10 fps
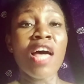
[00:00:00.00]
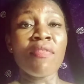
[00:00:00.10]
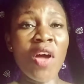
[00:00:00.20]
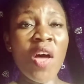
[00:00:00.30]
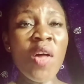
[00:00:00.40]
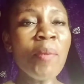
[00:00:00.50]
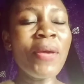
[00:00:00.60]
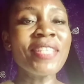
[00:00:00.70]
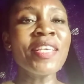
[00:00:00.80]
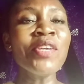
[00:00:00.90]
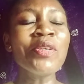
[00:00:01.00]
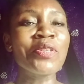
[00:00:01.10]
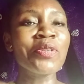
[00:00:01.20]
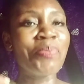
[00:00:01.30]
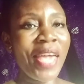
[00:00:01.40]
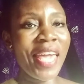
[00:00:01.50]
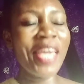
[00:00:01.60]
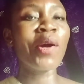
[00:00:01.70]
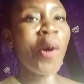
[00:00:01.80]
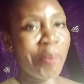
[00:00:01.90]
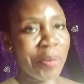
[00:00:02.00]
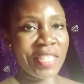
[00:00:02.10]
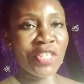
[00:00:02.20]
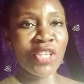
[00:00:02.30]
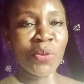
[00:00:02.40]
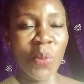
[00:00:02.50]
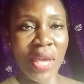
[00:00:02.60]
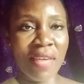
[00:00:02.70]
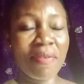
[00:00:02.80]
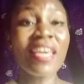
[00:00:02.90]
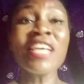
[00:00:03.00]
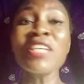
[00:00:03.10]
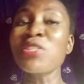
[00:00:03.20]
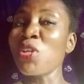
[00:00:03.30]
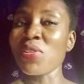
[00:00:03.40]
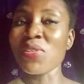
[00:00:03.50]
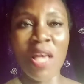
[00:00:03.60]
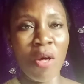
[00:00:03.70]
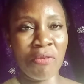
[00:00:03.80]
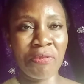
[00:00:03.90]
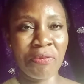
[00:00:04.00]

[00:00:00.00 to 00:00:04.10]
The only person you should be in competition with is yourself.